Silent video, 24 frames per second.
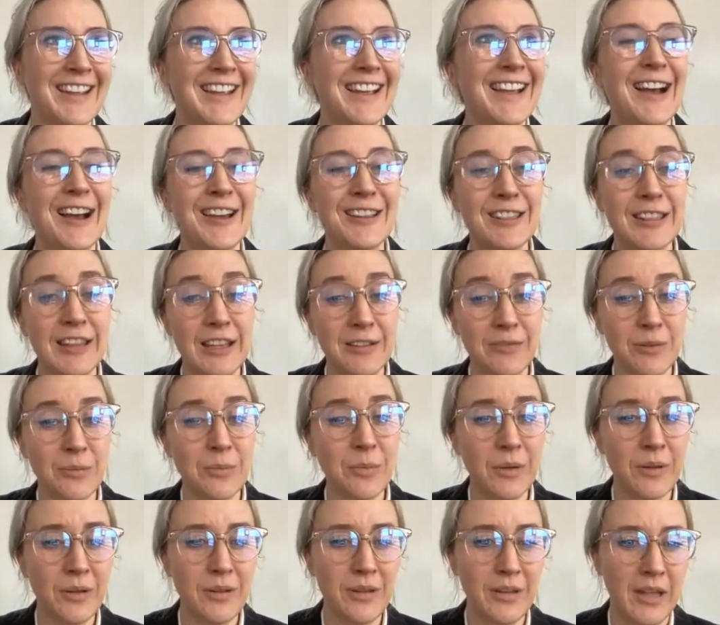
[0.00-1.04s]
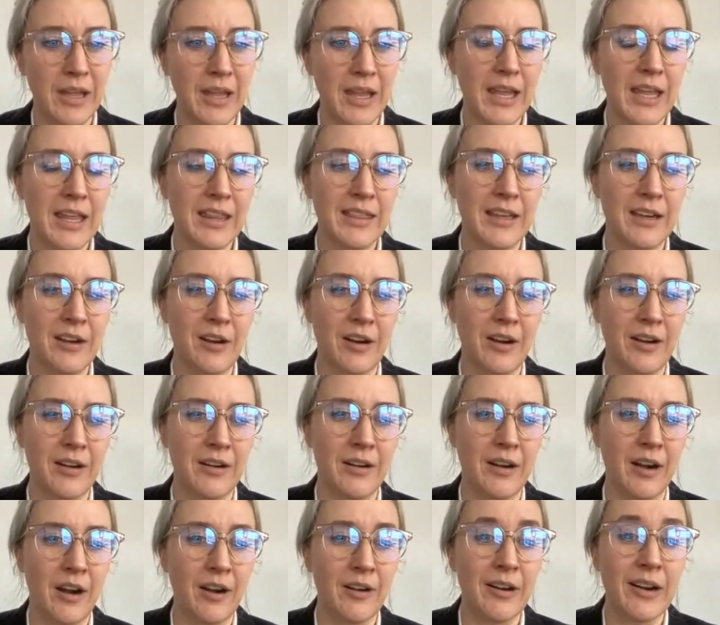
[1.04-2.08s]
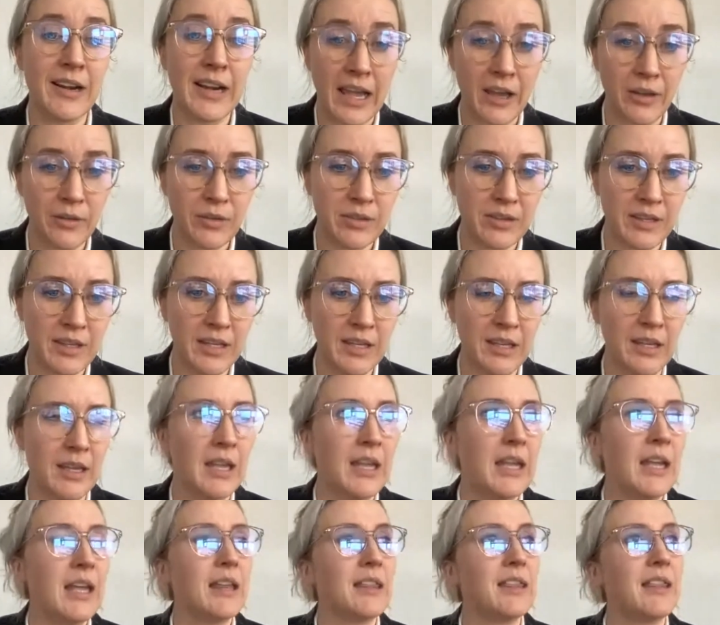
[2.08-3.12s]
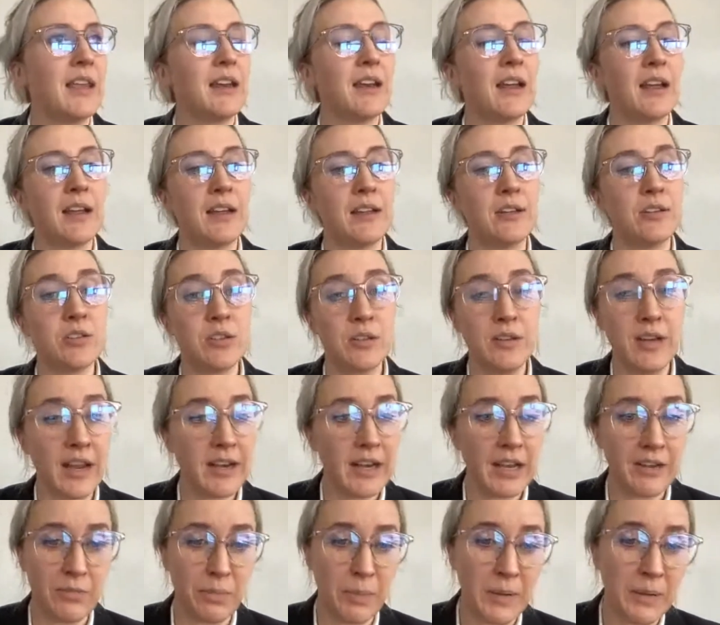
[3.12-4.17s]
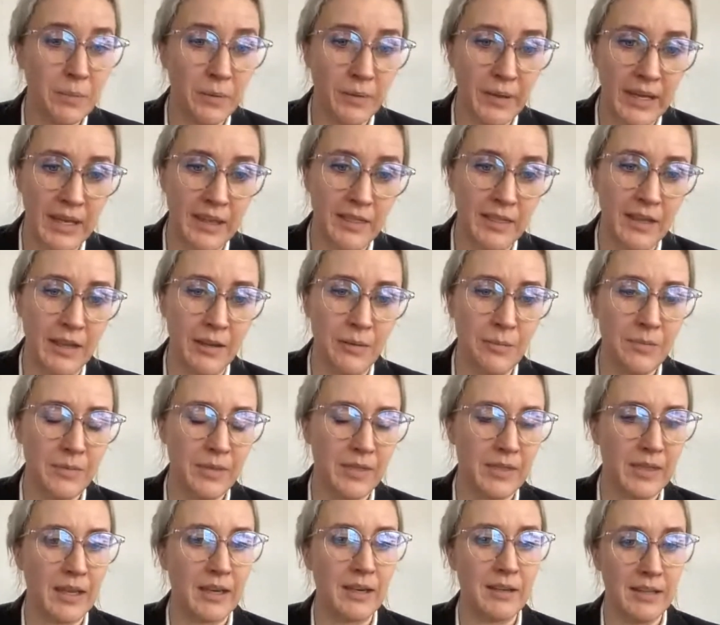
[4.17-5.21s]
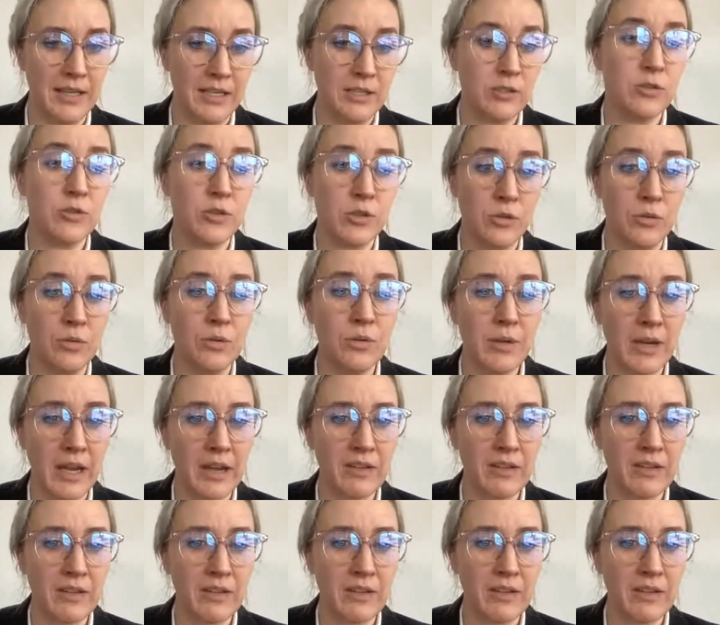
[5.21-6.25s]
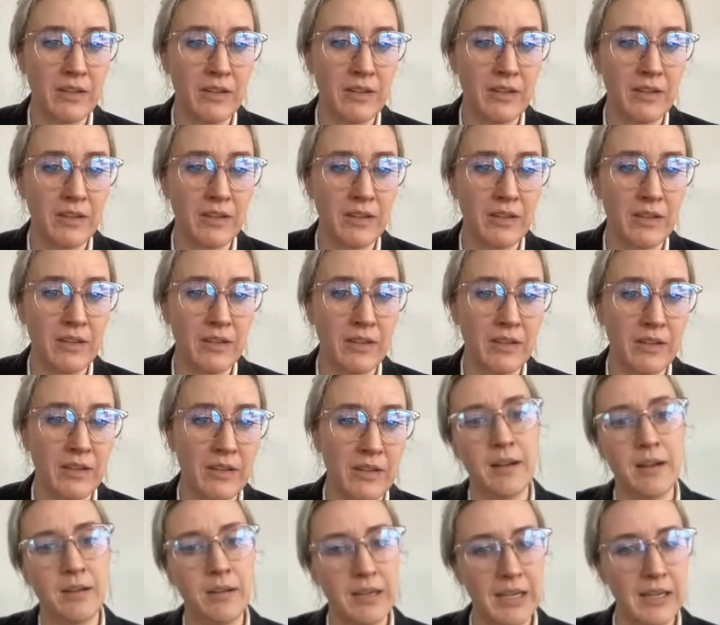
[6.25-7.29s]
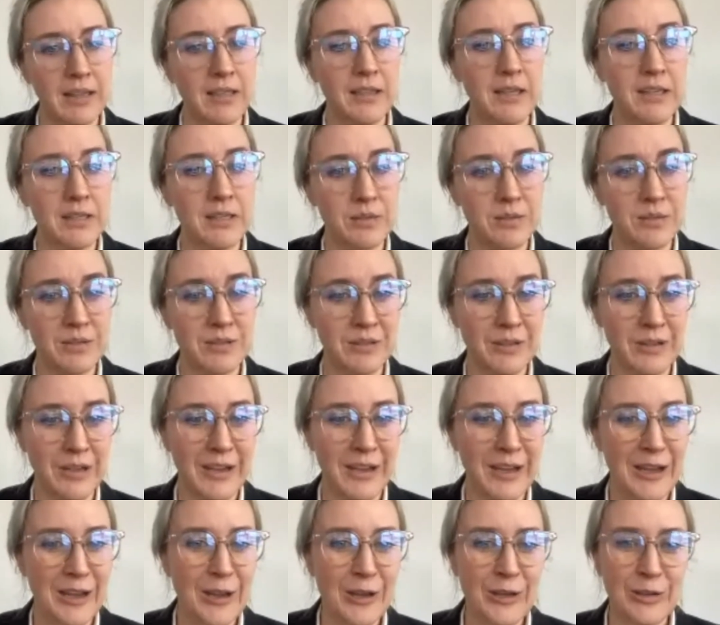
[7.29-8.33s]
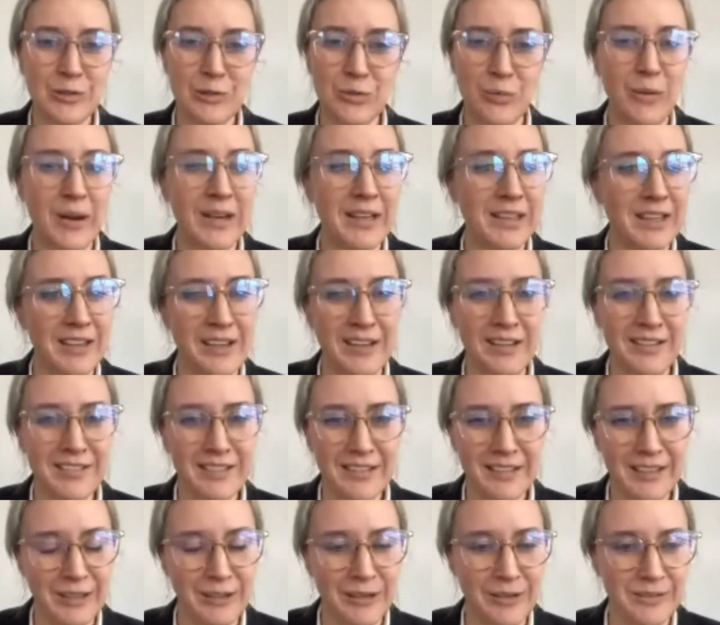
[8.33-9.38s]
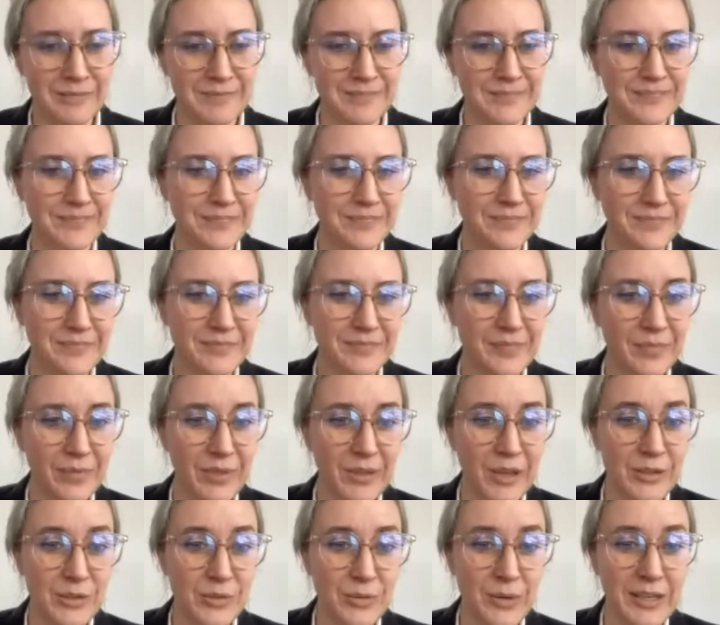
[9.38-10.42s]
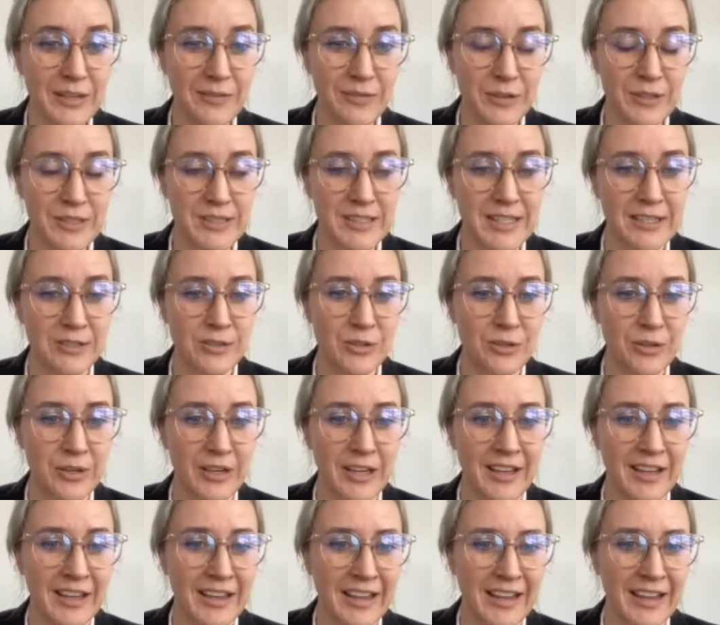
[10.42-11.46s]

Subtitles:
unlivable, that are unhealthy, that should not have people in them, that do have people in them in this 21st century